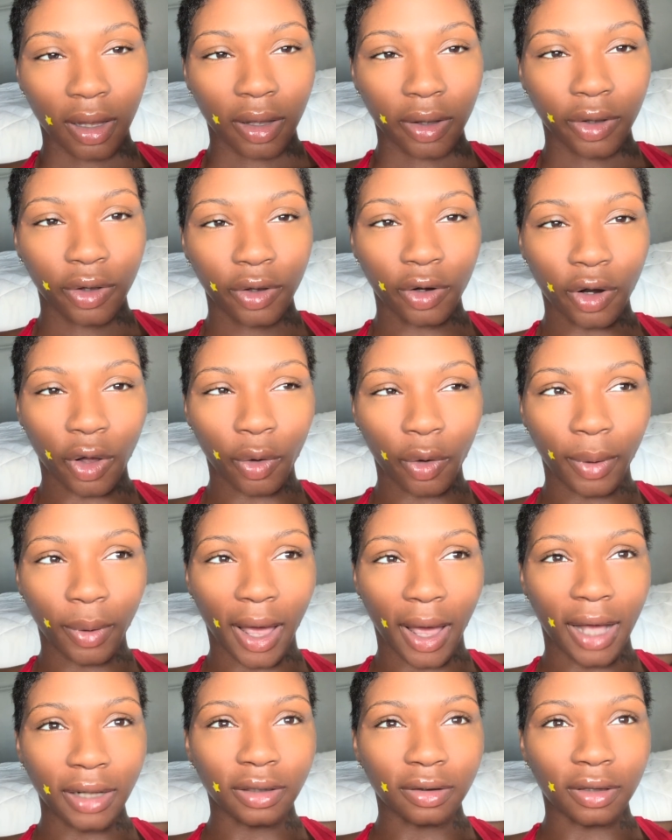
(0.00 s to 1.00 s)
you know, when I
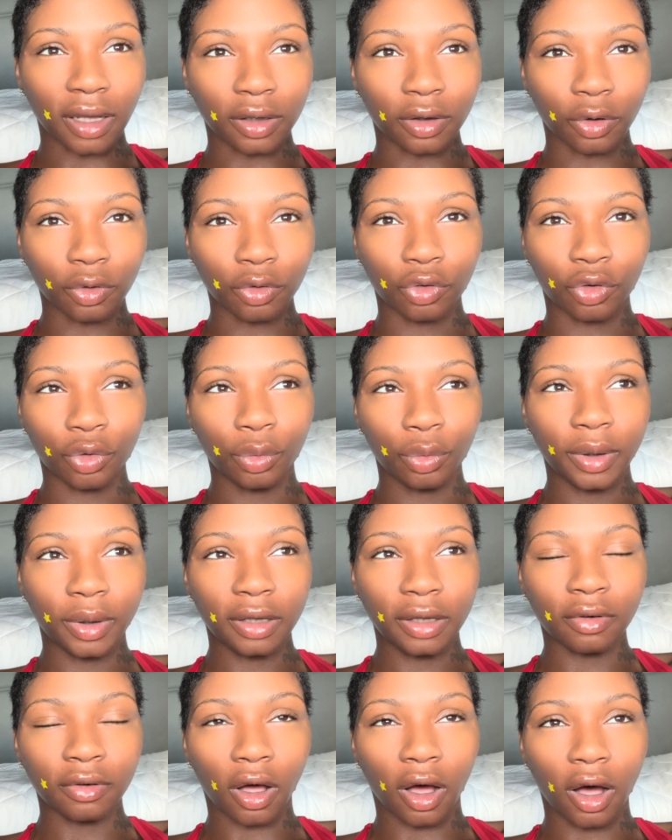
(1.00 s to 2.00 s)
had to take those 2
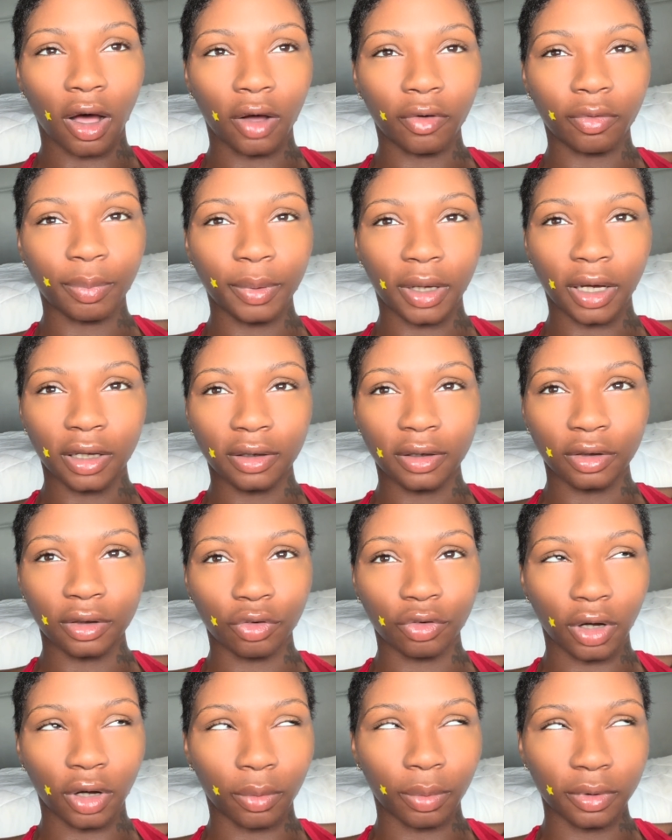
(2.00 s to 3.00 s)
weeks off because the
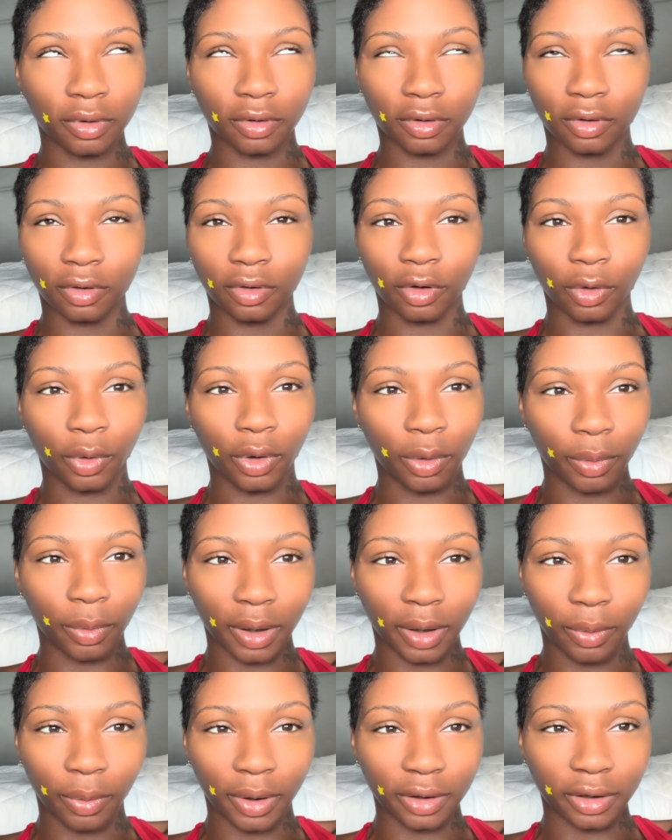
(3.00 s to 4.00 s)
truck was doing what
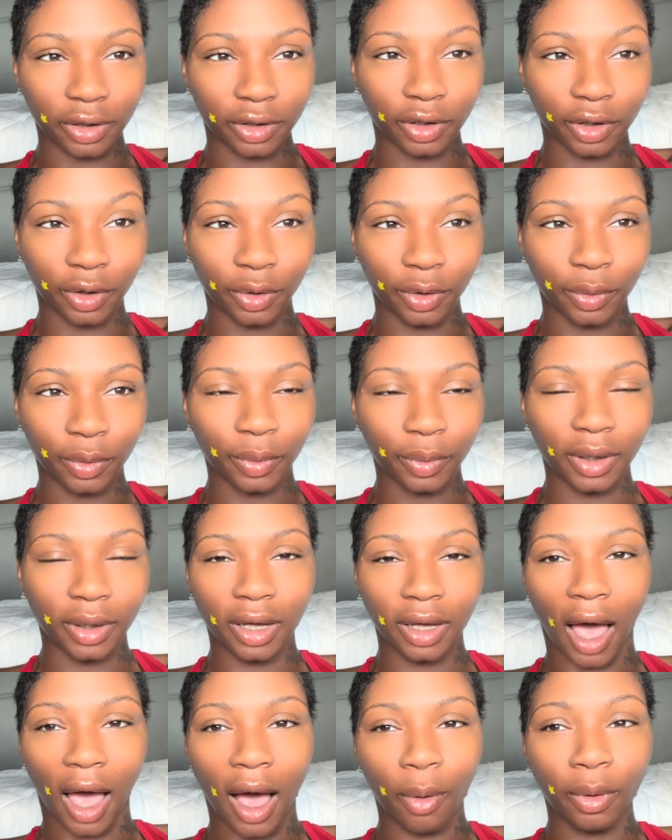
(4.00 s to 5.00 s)
it wanted to do,
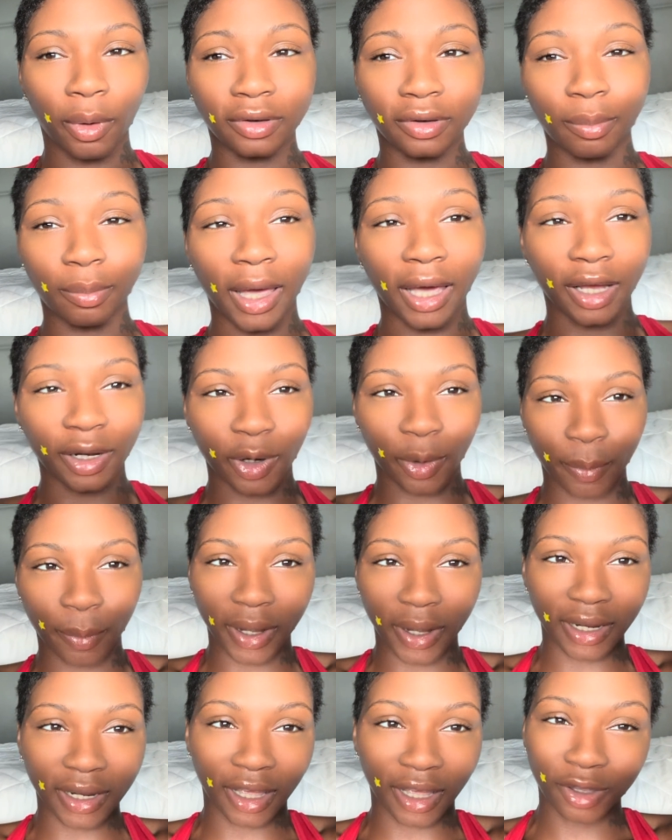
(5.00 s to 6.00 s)
I wasn't making no
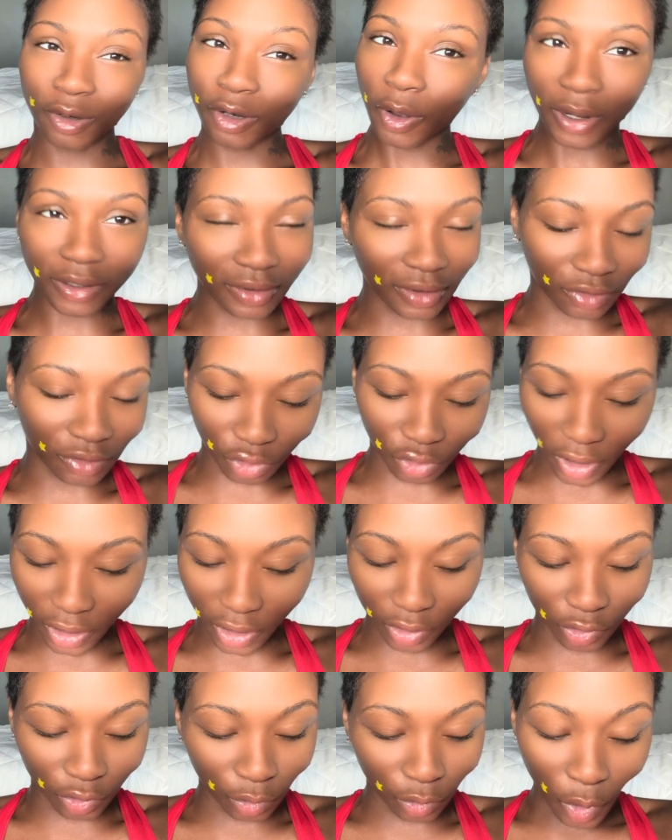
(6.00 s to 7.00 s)
money. And you know, us as
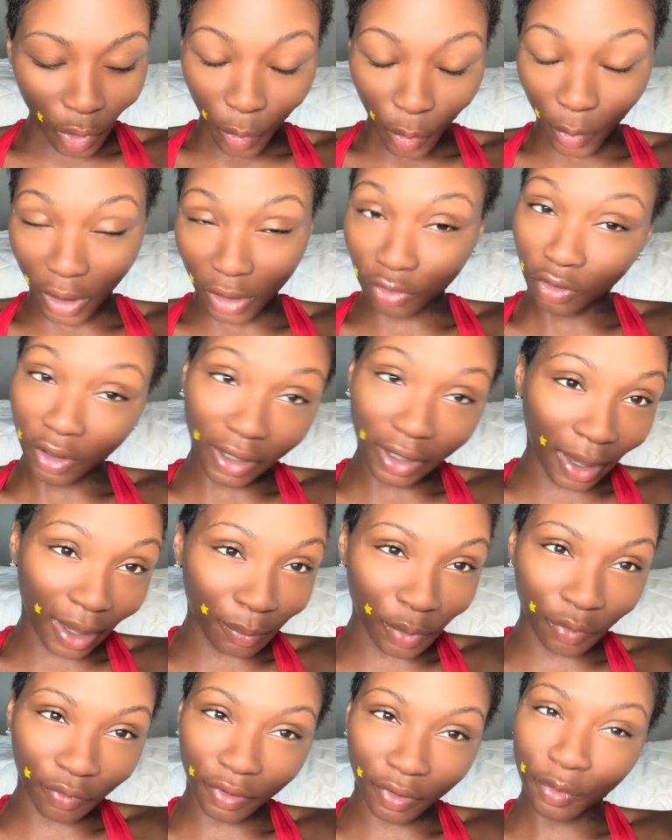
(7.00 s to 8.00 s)
truckers, when our truck ain't
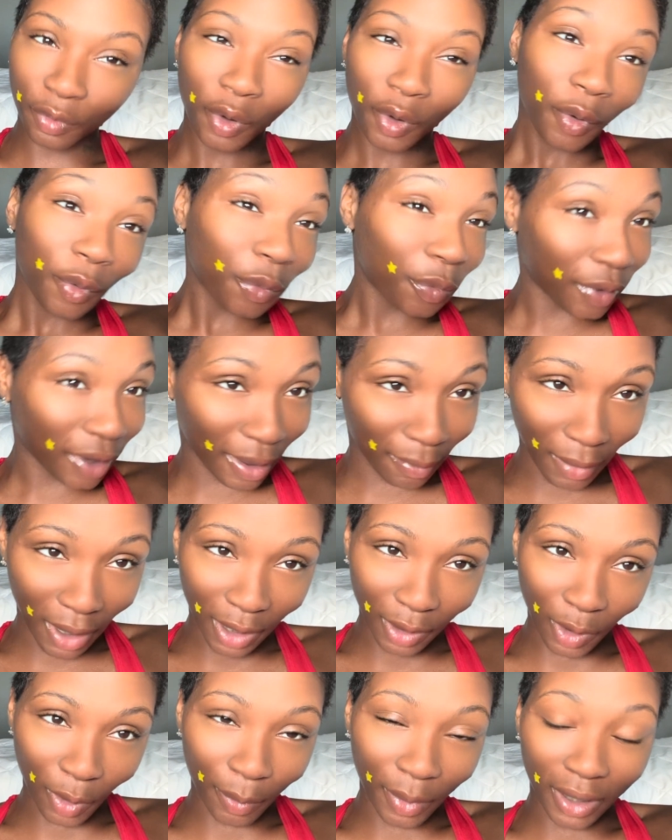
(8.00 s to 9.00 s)
moving, we ain't
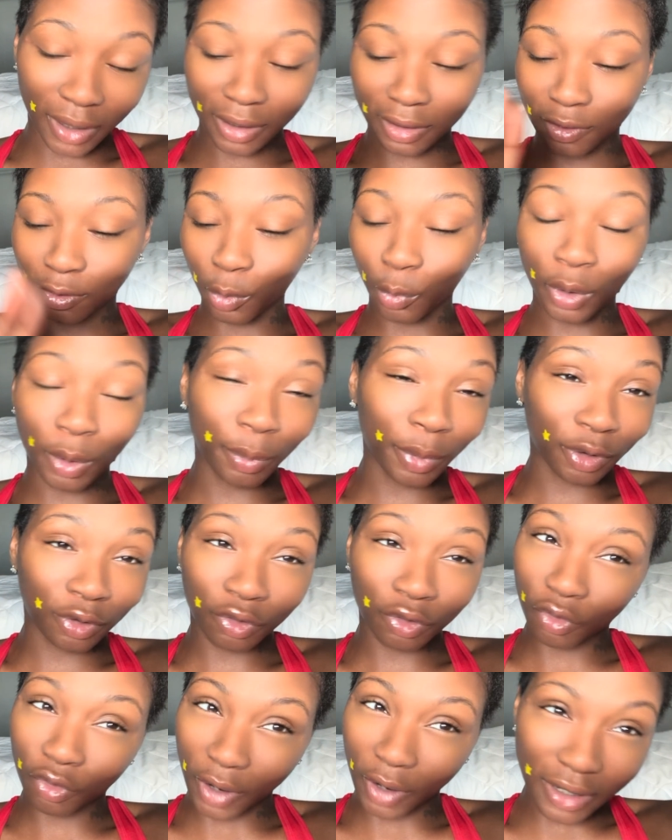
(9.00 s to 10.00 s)
making no money, so we be
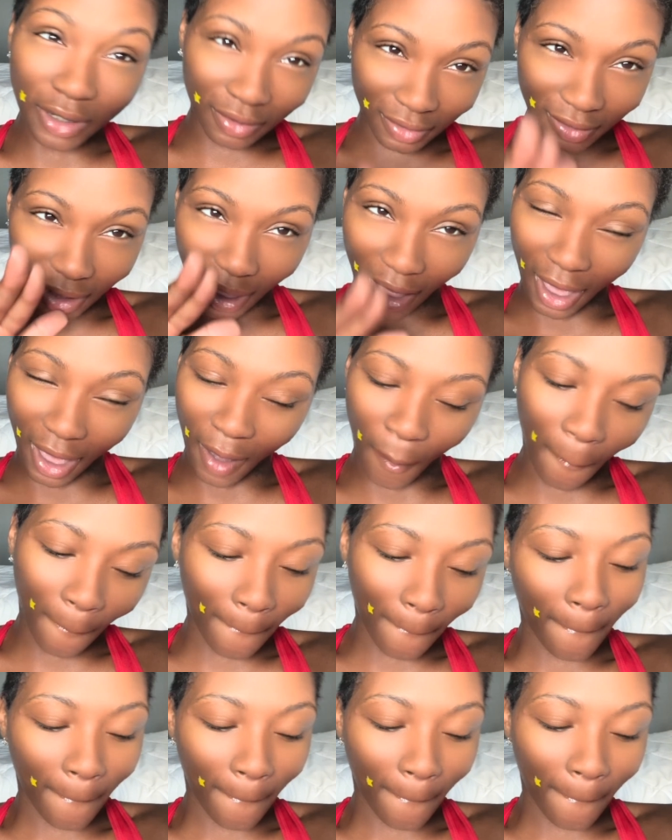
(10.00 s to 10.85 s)
stressed out.